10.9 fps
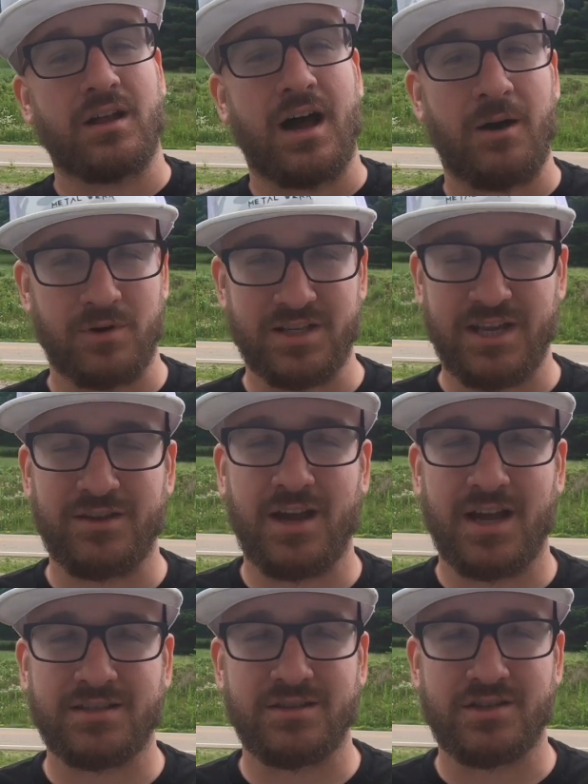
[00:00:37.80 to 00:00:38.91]
I want to take you
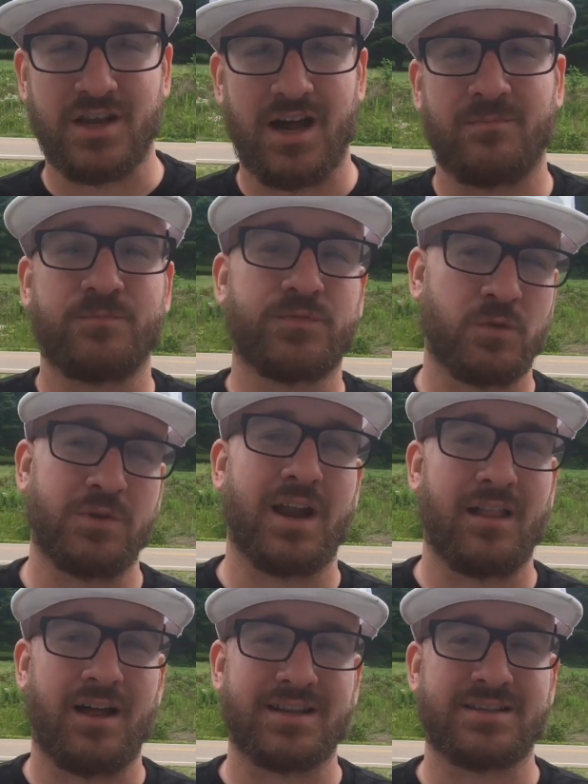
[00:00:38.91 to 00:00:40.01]
guys in the shop. We got a
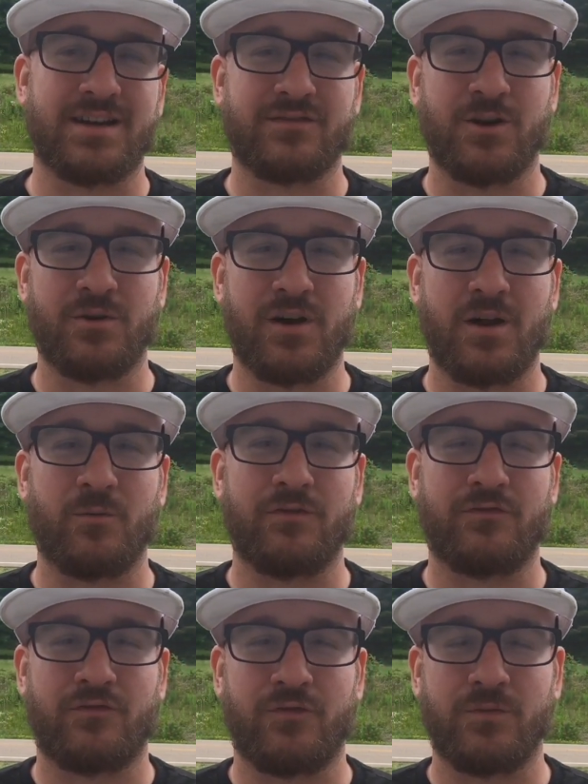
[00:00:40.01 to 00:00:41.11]
lot of stuff going on with
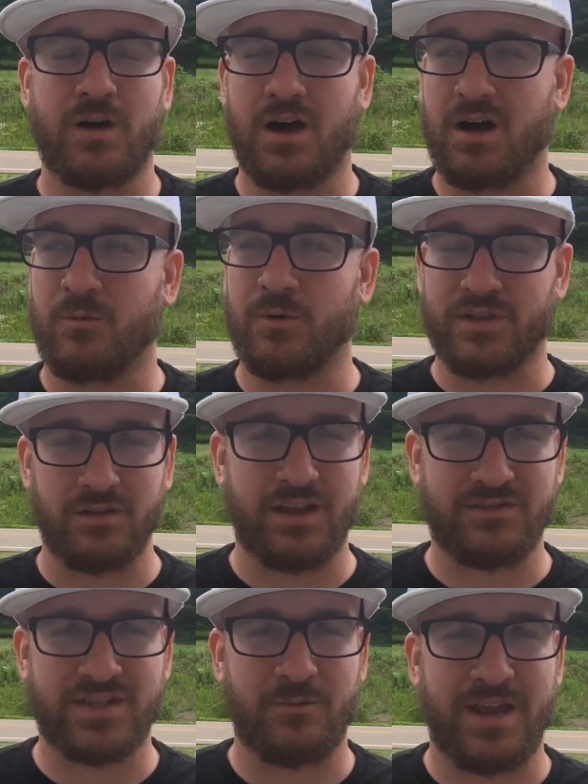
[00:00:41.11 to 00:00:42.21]
the
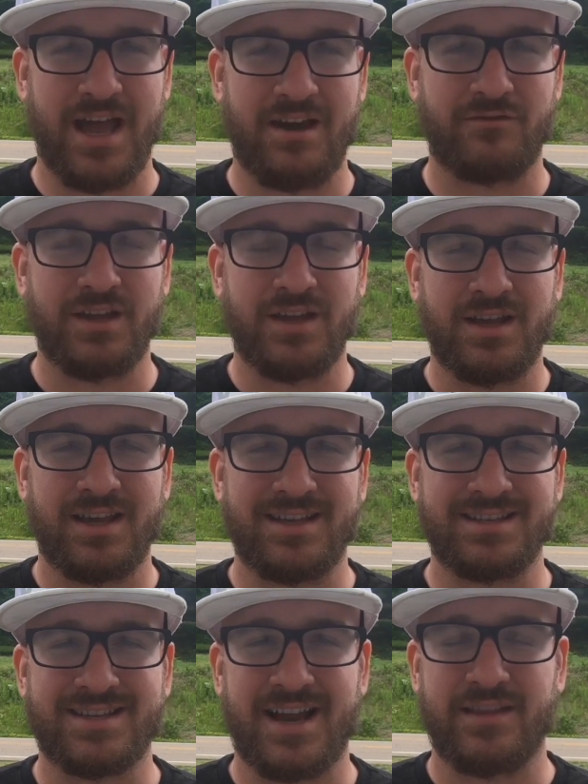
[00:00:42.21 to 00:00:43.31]
lifts that we have
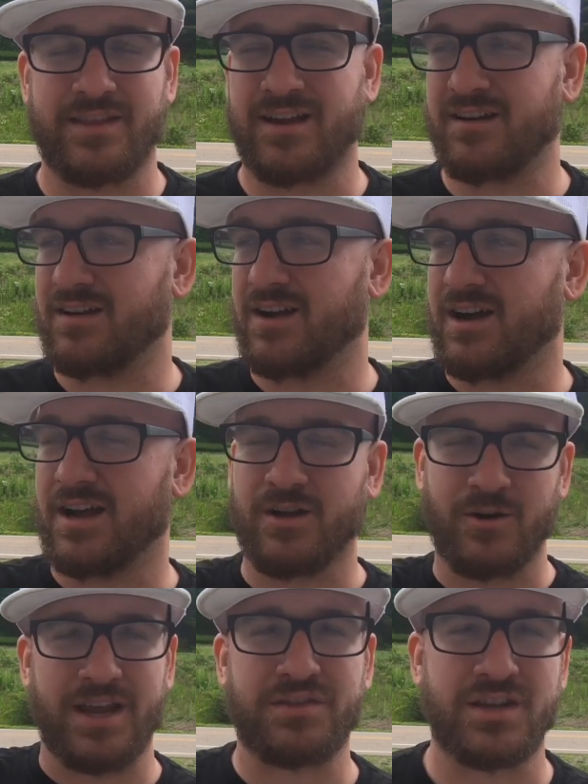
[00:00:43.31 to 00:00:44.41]
inside of there. I know
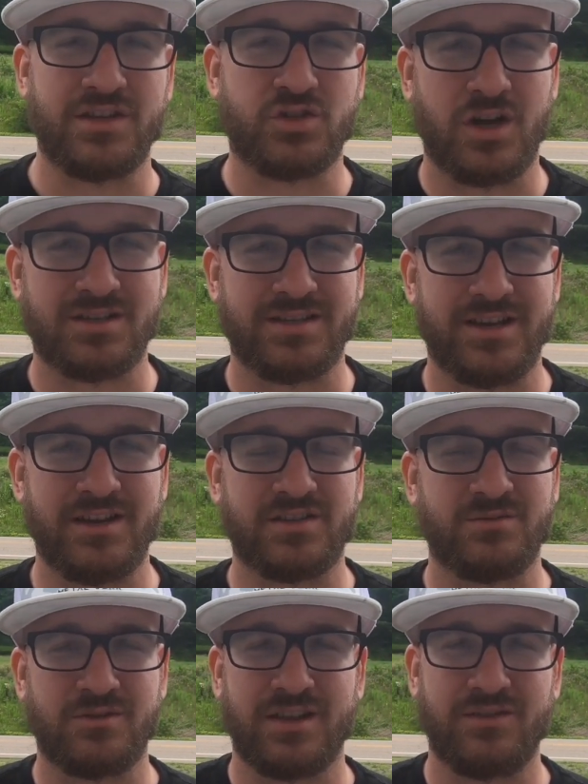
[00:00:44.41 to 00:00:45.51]
Anthony's truck's in here, so
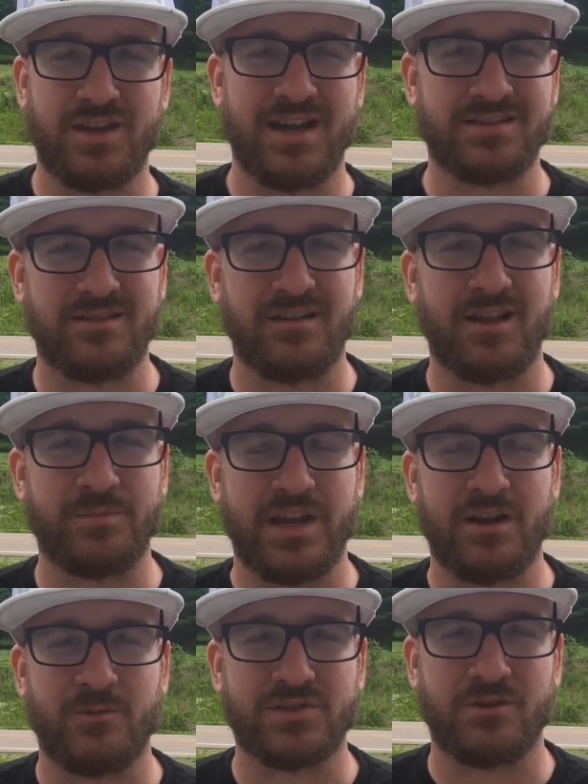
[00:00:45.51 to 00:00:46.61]
we'll give you guys a little update
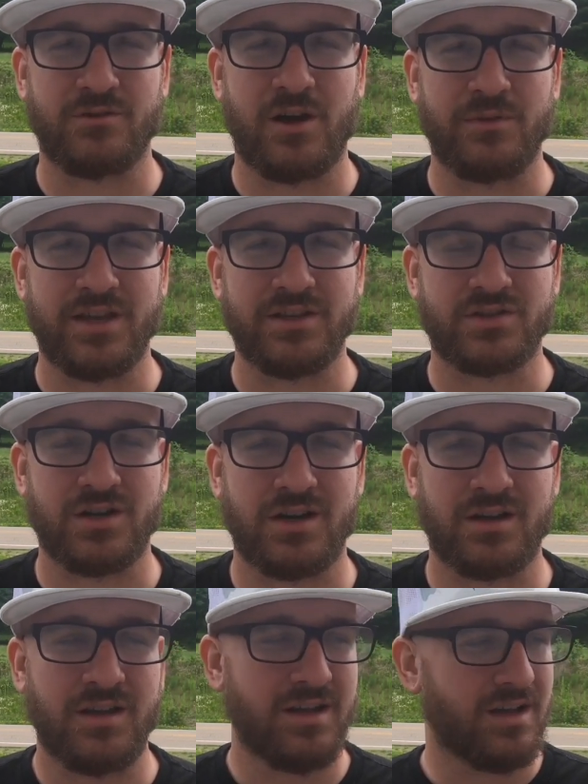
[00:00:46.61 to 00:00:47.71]
on what's going on with his truck.
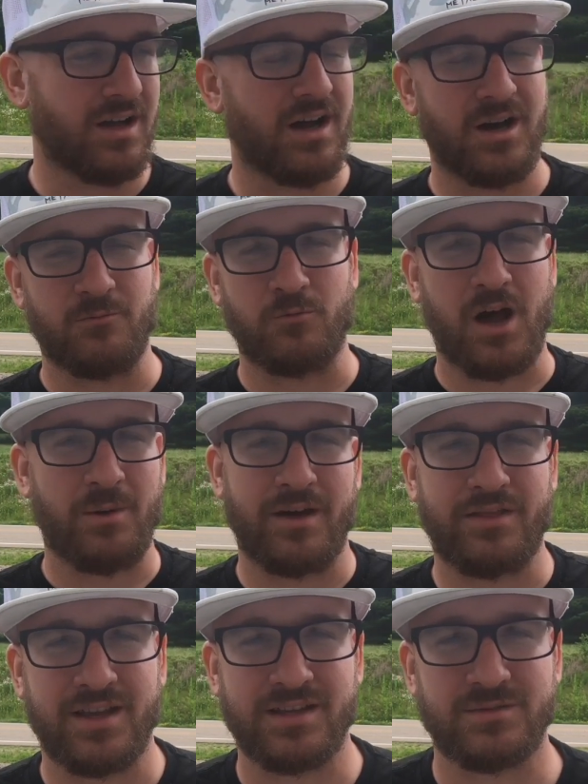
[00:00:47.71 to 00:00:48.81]
Rob, I
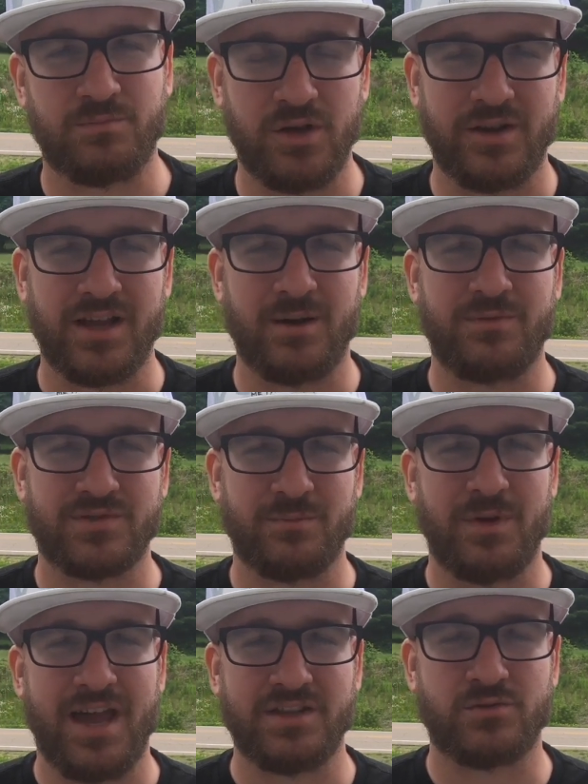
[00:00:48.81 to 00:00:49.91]
think, is building up some
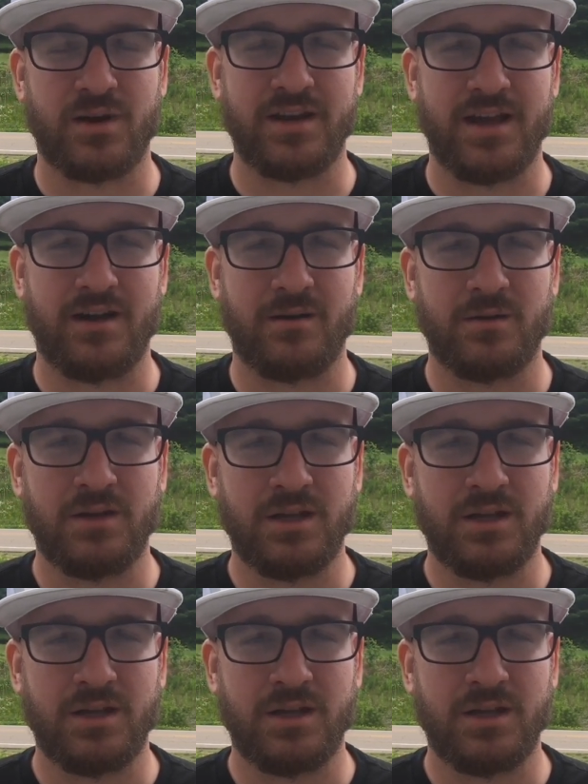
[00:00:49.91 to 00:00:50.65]
heads right now.